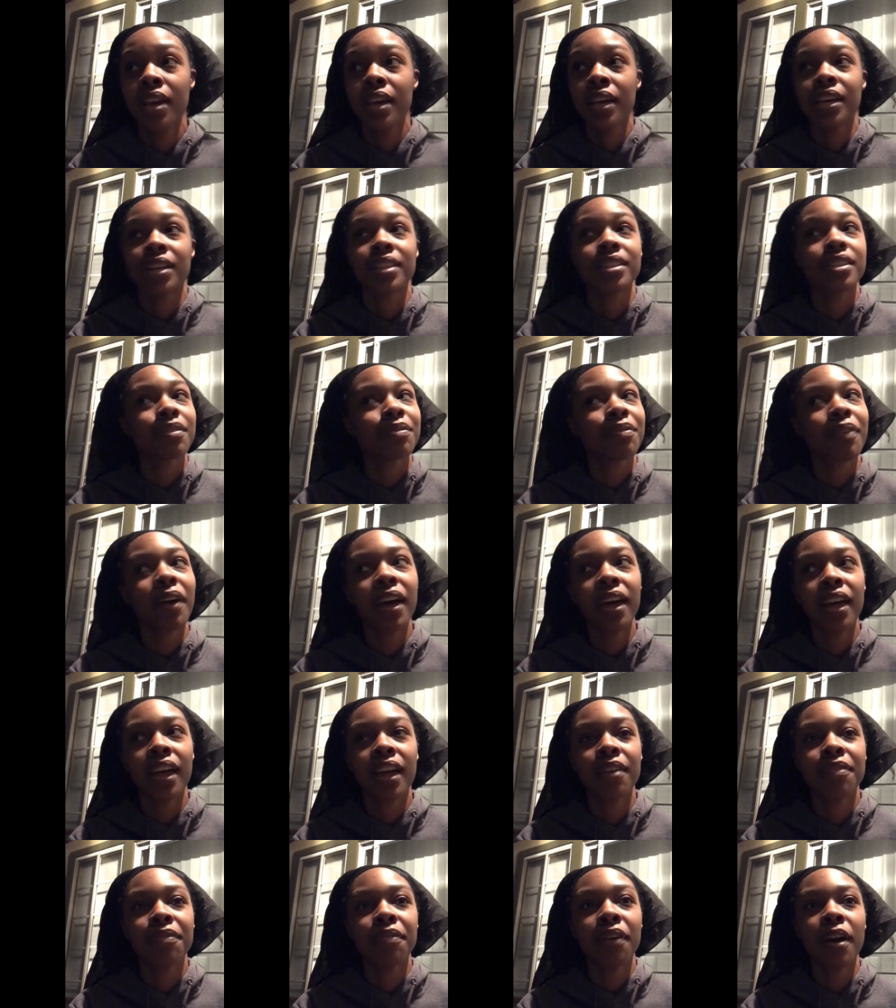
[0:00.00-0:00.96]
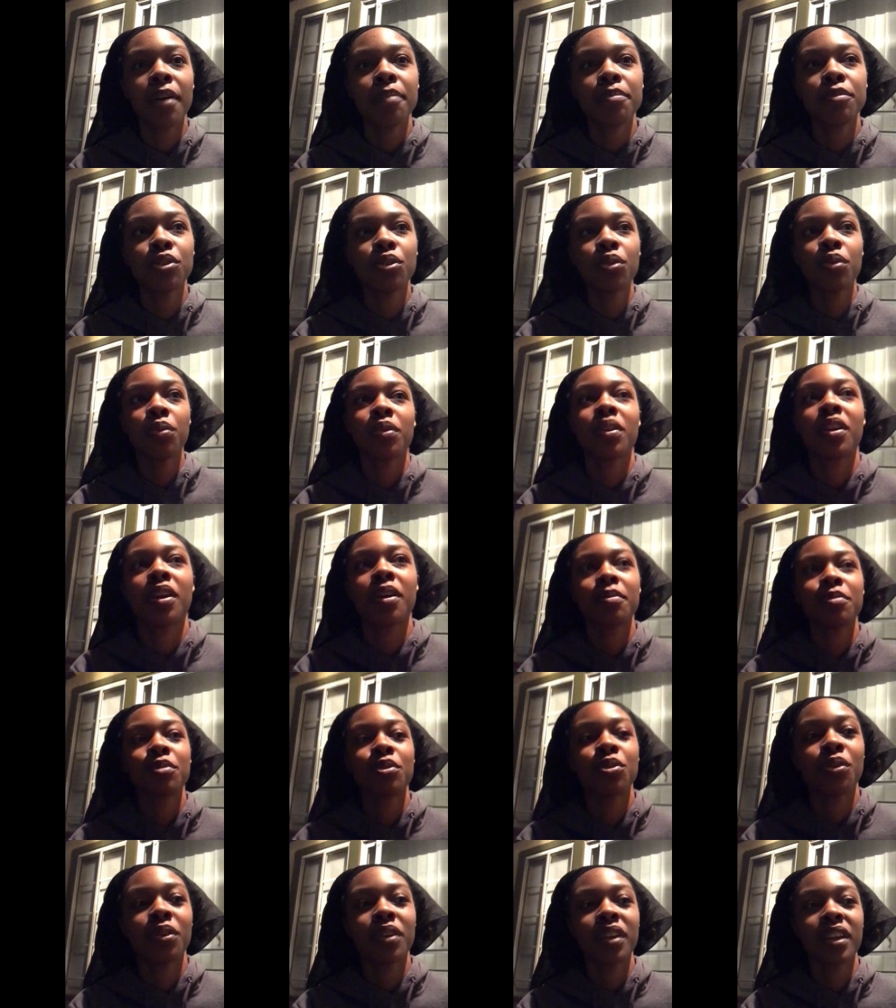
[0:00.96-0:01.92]
because if i if i'm doing what
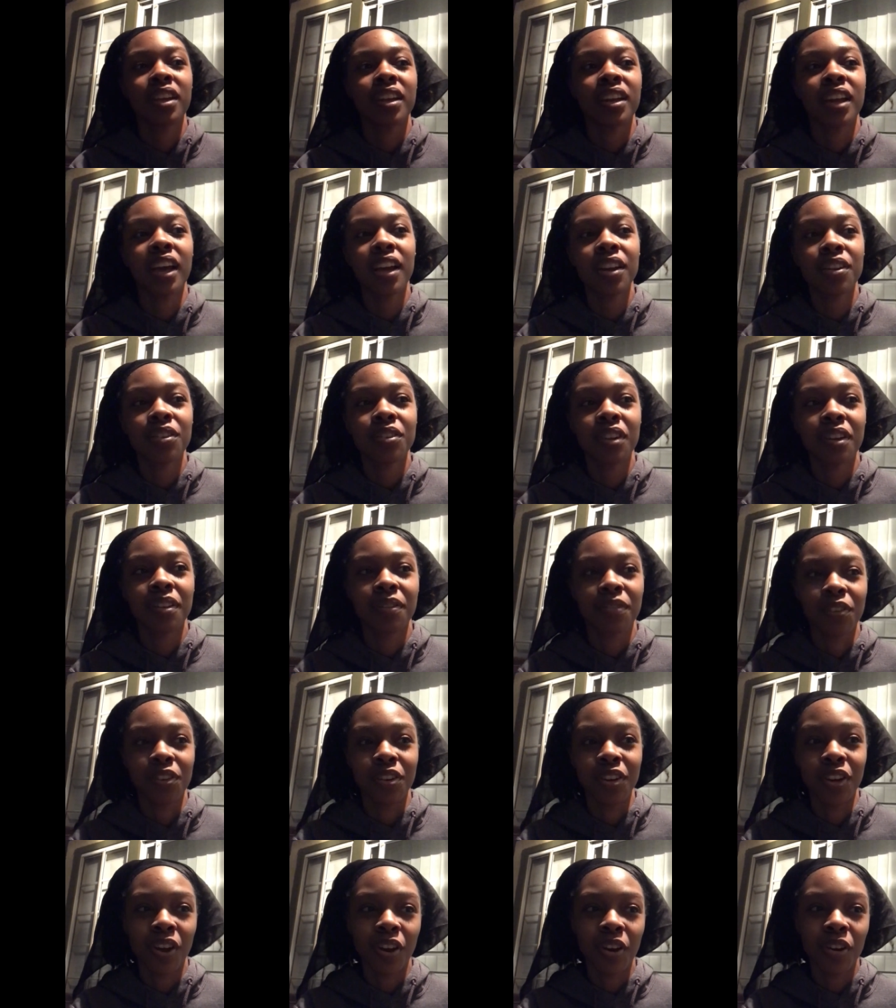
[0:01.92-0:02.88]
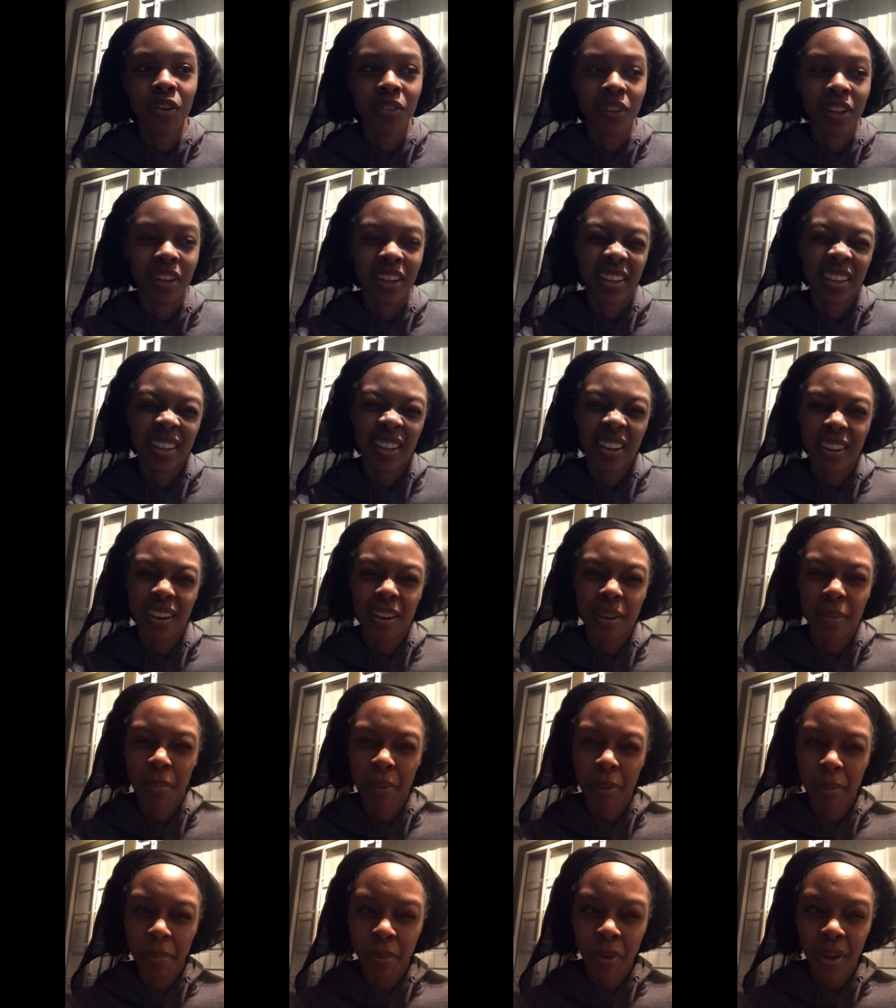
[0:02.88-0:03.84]
i'm doing and i don't ever know like are
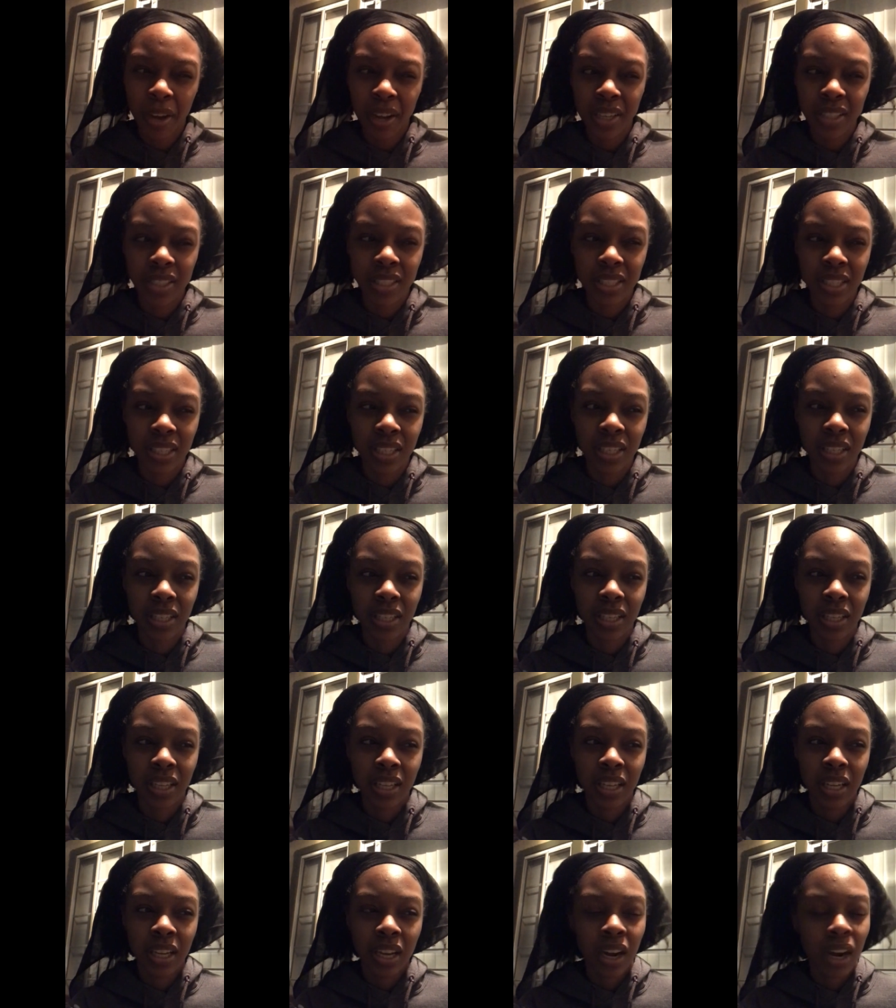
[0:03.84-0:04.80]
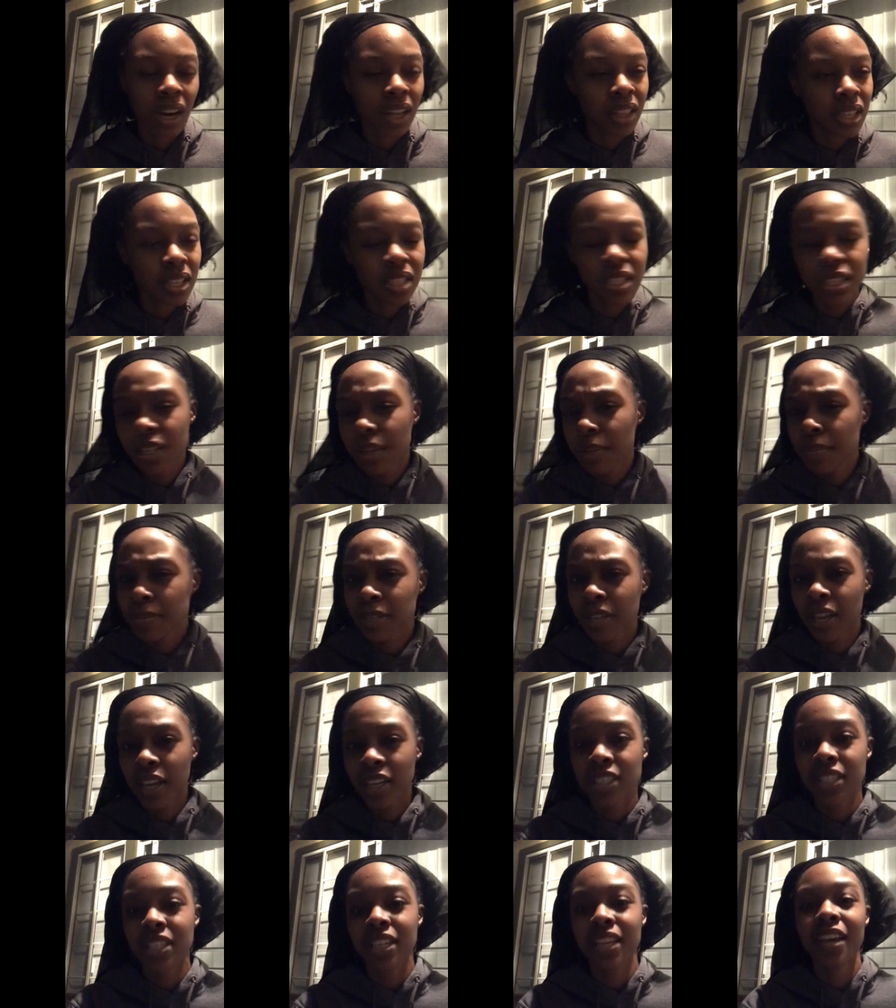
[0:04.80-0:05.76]
people actually are these tips
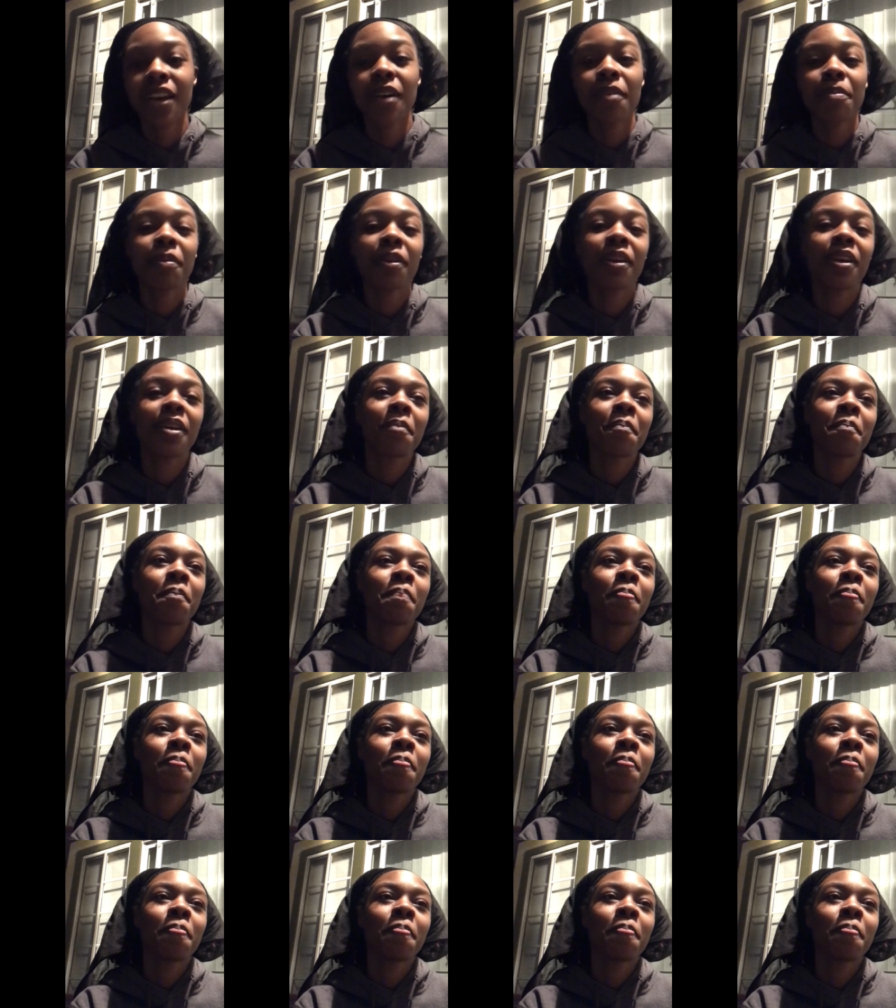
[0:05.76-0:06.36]
actually helping